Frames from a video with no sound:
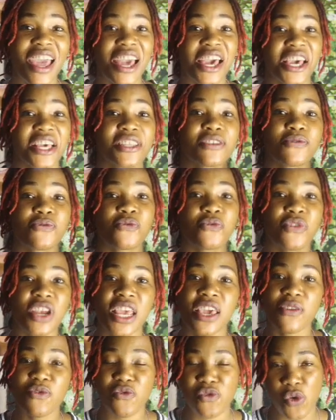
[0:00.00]
It's
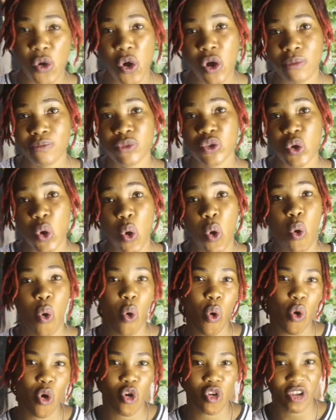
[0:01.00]
freeforms
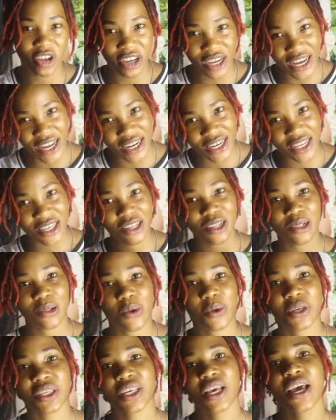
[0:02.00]
or organic
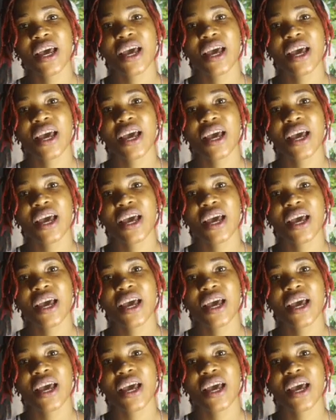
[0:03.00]
looks.